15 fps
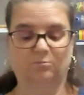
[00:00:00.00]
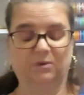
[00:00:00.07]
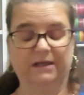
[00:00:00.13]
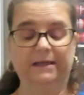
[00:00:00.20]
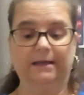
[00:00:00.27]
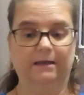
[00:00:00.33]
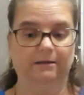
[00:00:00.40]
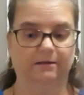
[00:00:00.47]

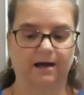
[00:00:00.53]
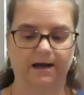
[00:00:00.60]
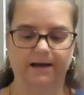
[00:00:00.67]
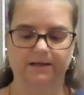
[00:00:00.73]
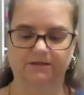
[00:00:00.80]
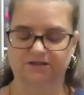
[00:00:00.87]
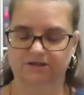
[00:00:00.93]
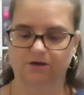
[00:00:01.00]
blinky
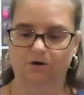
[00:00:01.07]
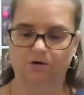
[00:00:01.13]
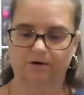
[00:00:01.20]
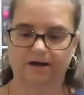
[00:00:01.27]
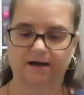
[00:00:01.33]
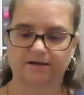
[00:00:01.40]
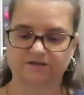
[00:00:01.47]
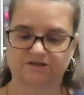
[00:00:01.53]
lights and all
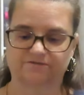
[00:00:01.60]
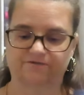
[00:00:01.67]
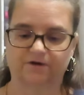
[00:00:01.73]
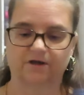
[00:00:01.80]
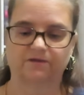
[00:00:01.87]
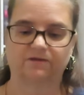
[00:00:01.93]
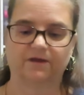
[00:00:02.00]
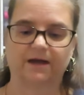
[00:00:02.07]
kinds of
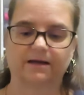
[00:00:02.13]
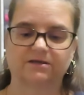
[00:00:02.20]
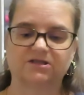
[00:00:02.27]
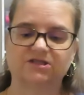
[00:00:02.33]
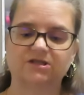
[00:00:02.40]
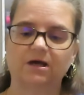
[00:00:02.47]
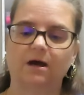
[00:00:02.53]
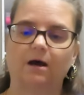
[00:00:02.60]
fun things.
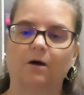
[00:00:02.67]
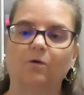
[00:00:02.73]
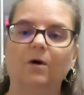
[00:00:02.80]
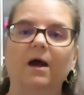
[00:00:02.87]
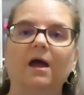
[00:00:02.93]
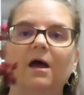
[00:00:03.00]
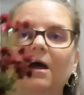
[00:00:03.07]
So